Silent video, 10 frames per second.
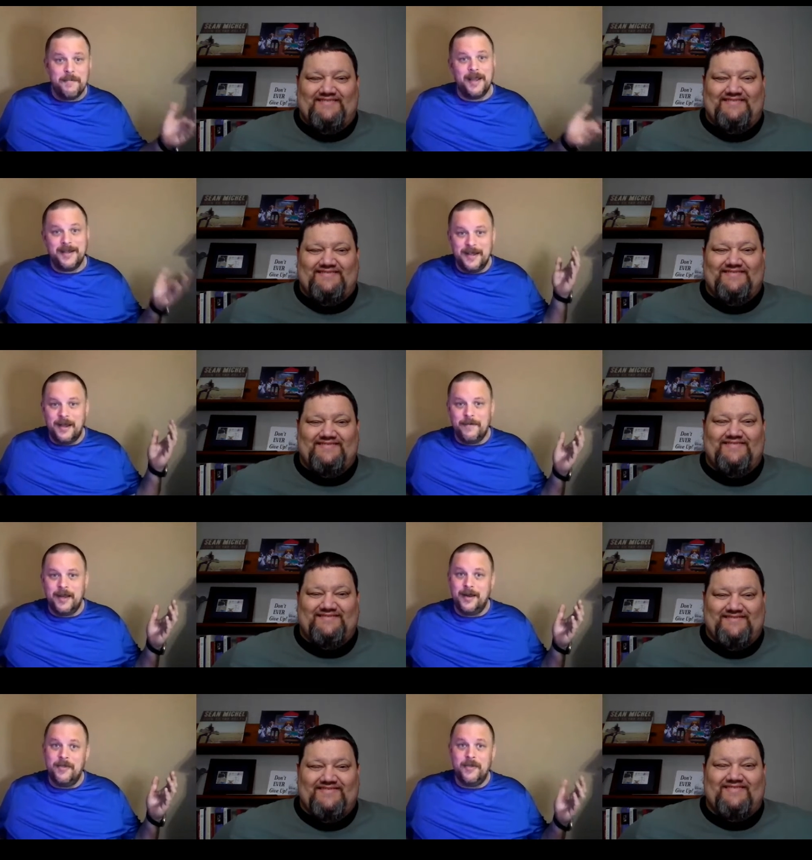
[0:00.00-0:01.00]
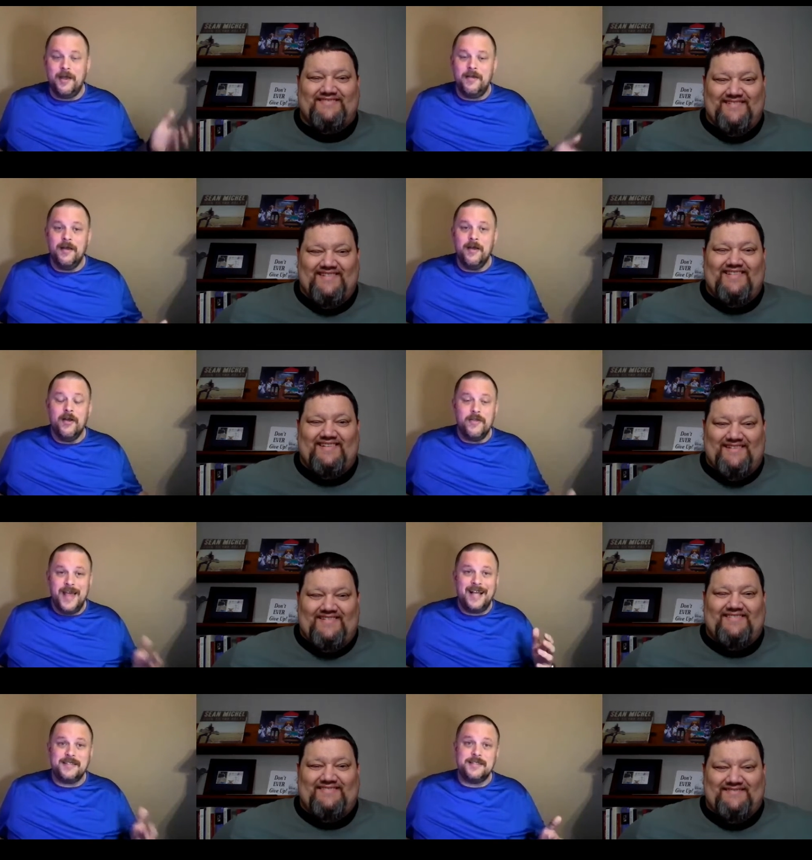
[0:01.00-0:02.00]
Speaker 1: mean, I mean, and that
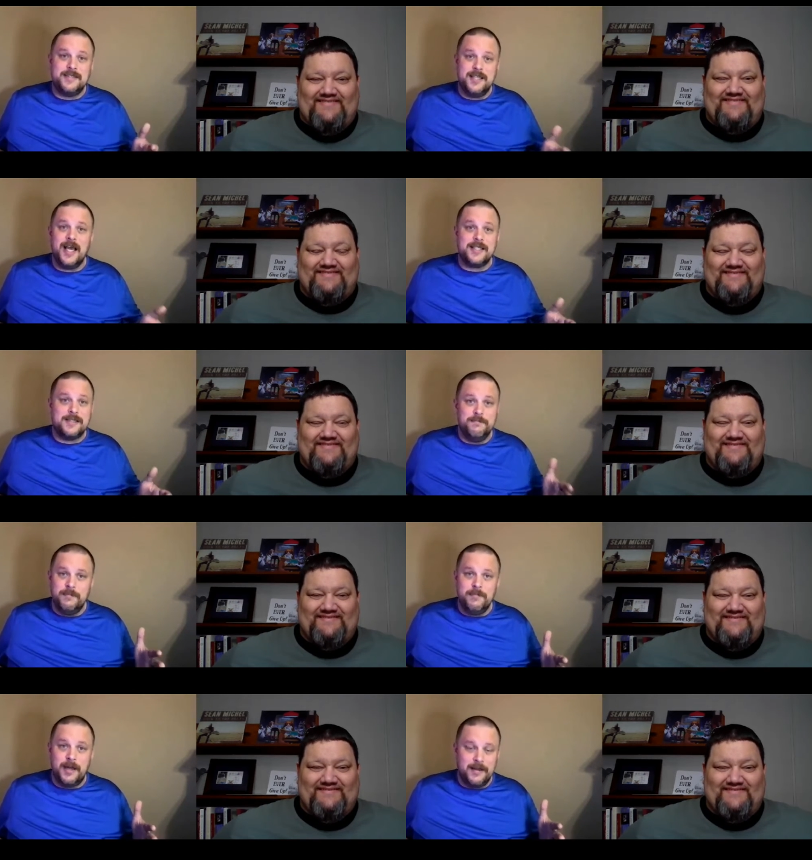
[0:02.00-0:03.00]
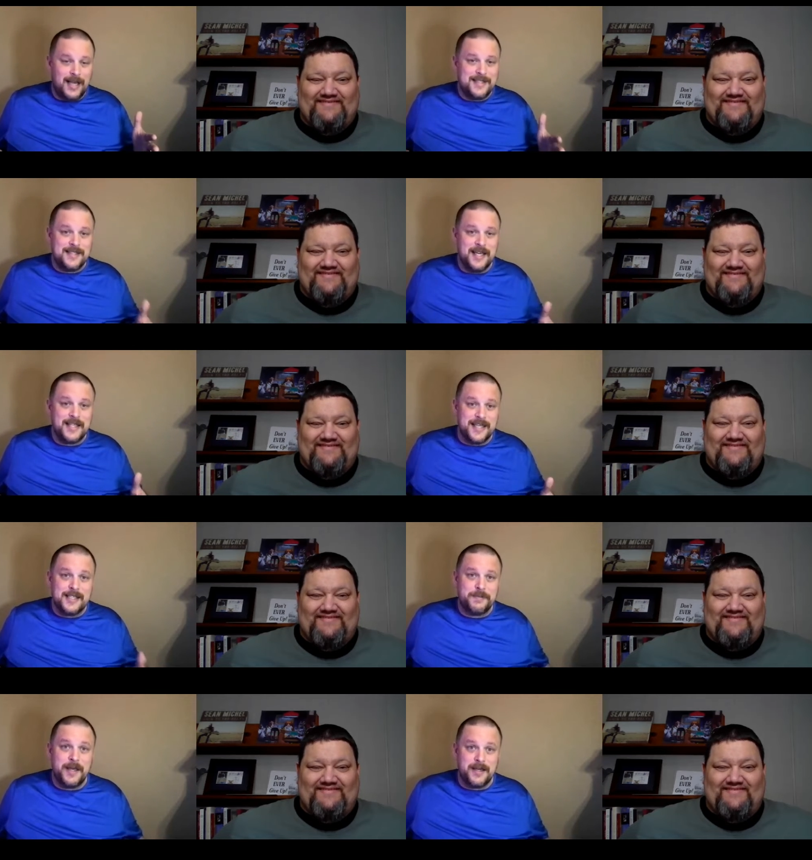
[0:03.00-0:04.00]
that's six that's six
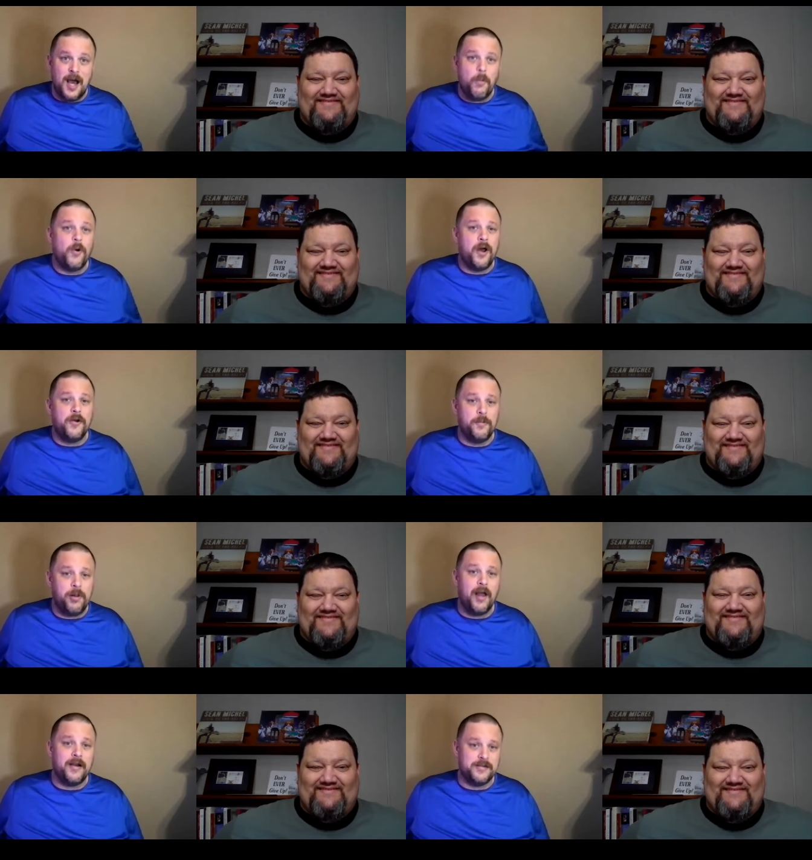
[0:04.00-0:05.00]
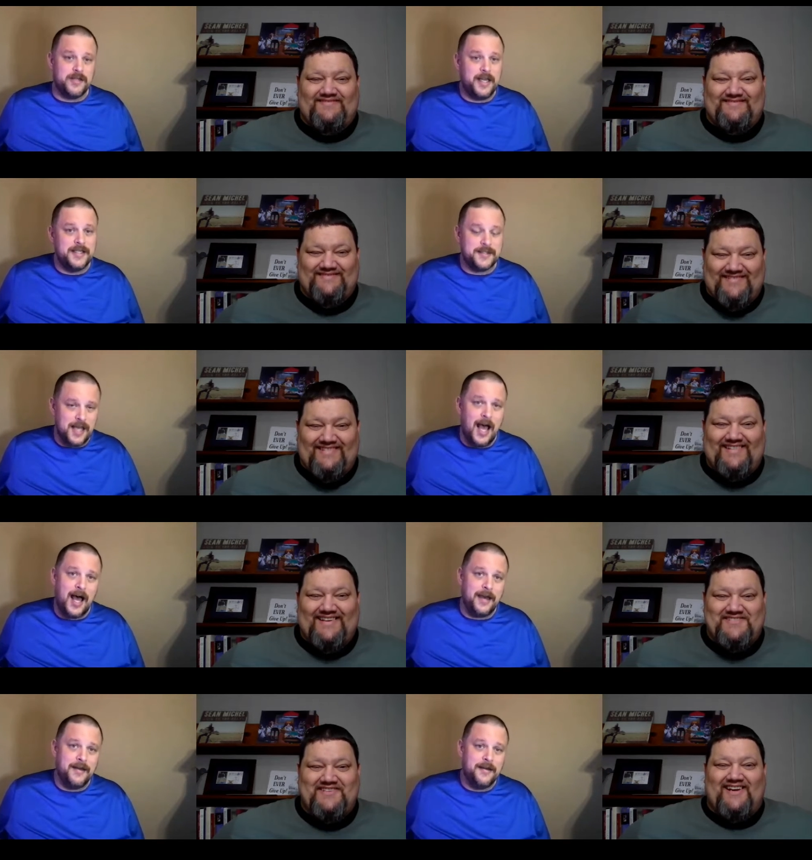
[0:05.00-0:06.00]
ESPN top 100 players that he has
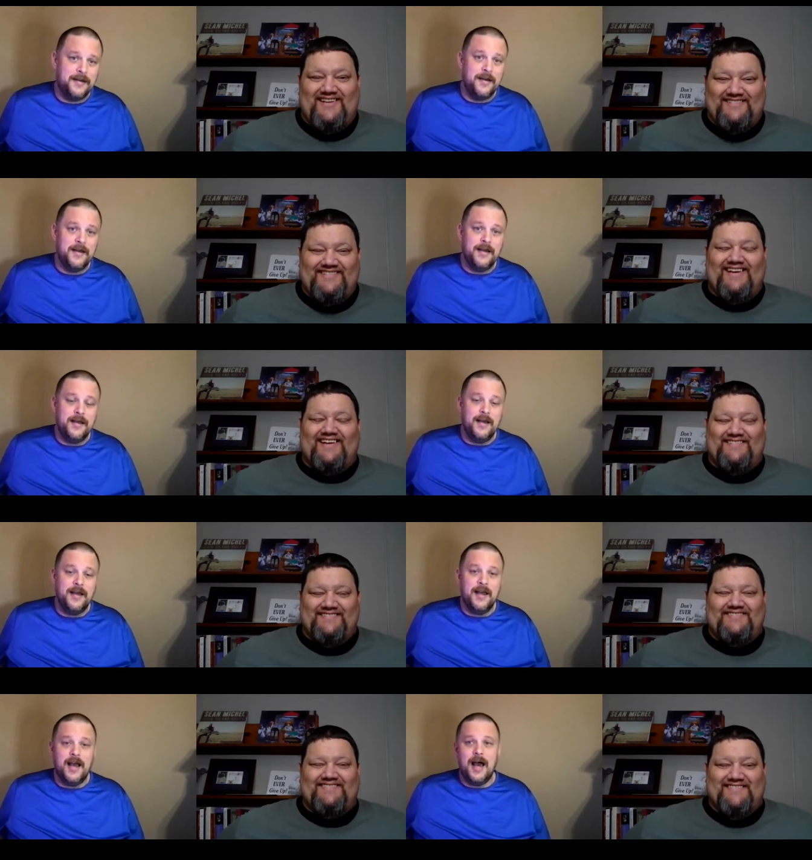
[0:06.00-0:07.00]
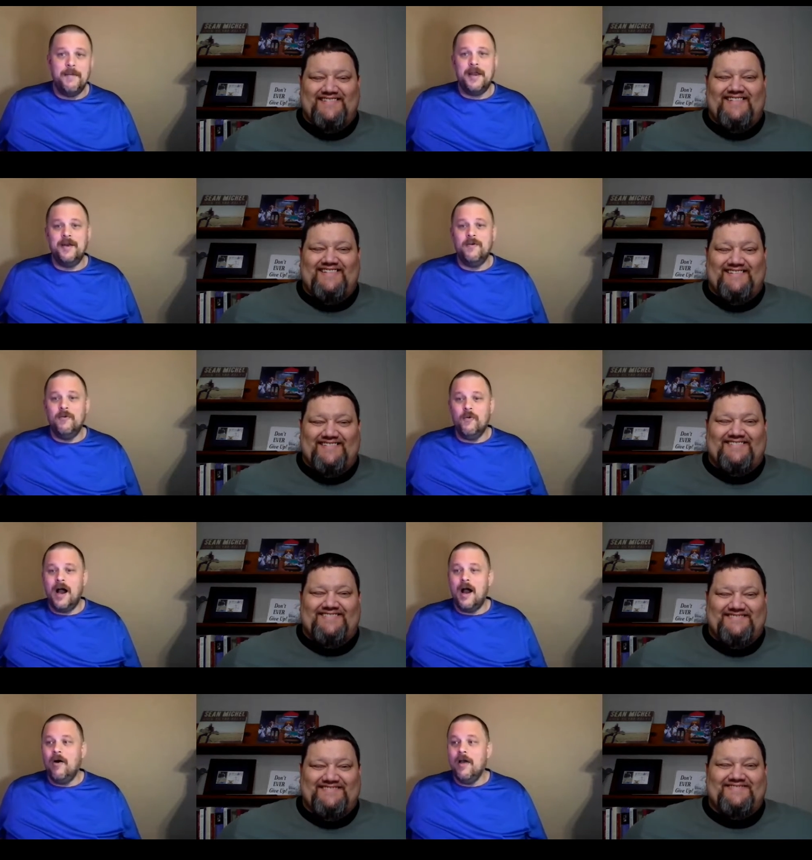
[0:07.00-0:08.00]
signed.
Speaker 2: That's right. Yeah.
Speaker 1: I mean,
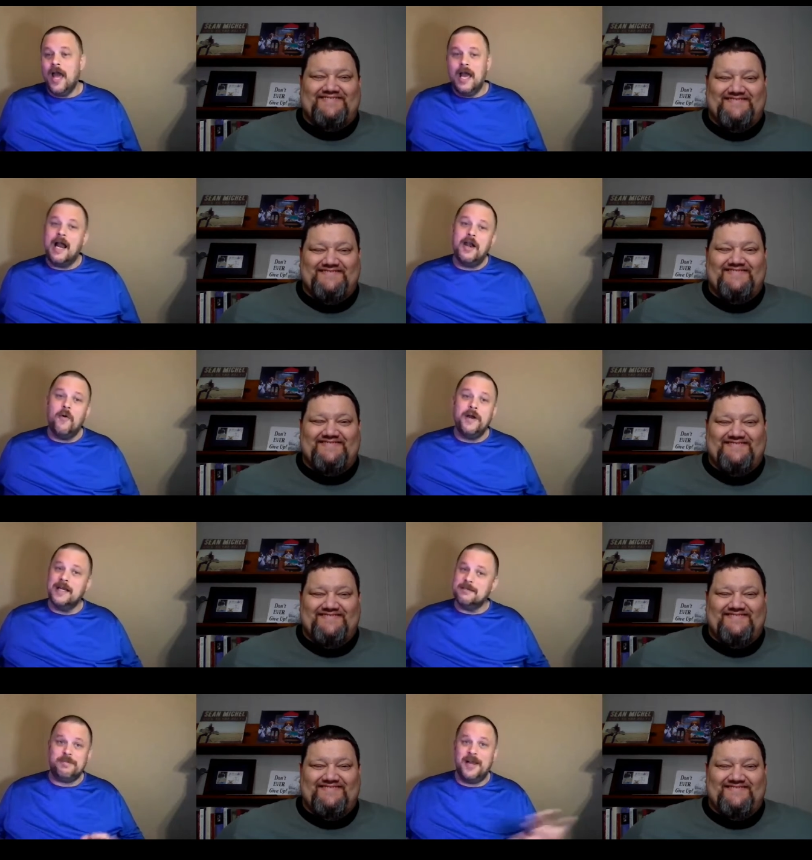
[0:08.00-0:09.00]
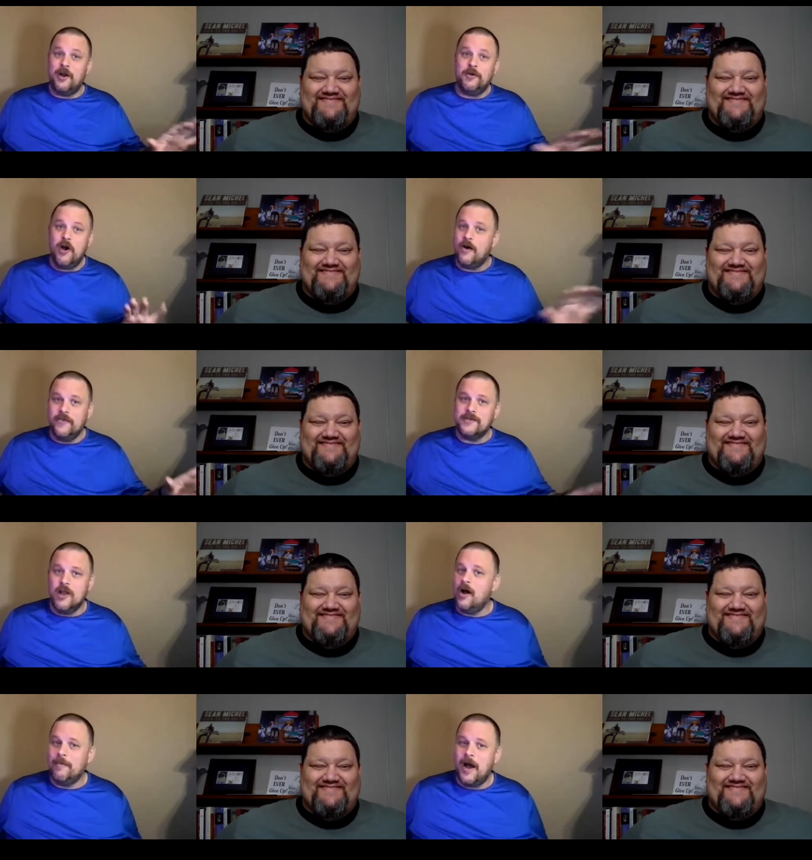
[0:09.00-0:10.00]
wow. And I know we didn't plan on talking this
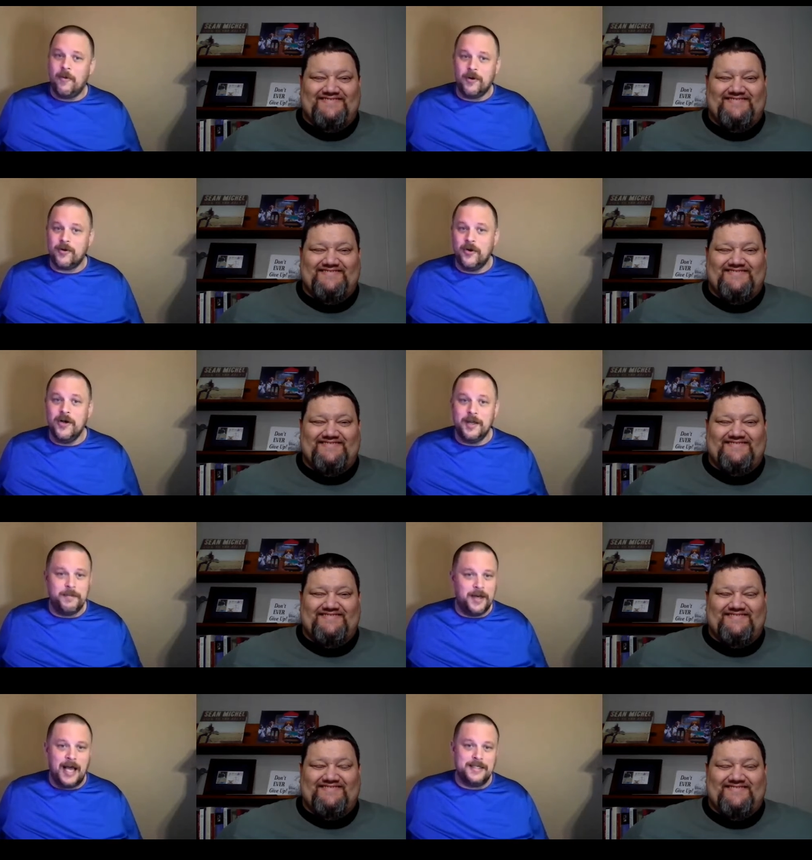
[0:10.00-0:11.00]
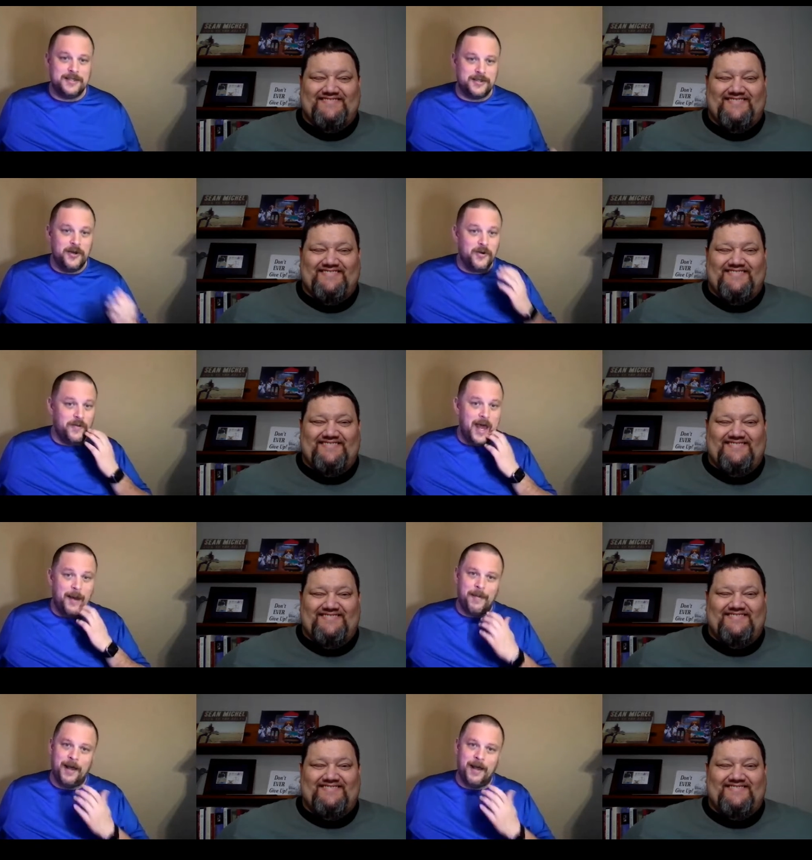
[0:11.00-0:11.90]
long about recruiting, but I just Googled that. I'm